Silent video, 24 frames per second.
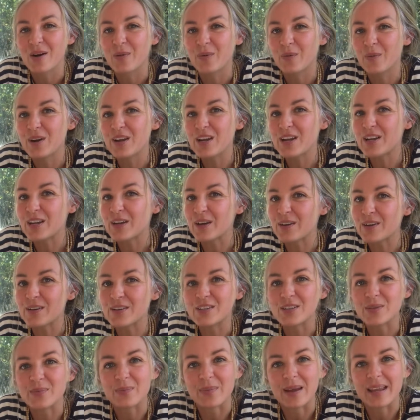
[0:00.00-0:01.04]
We're going
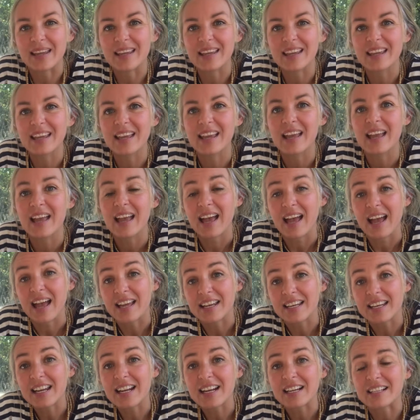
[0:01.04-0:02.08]
to make a
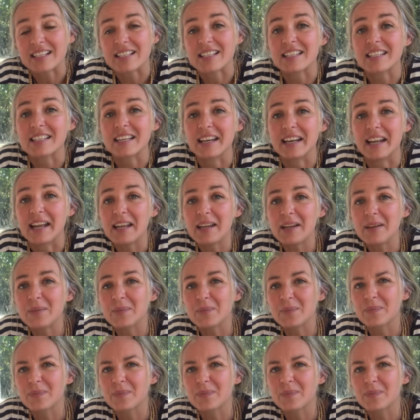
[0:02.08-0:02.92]
necklace today.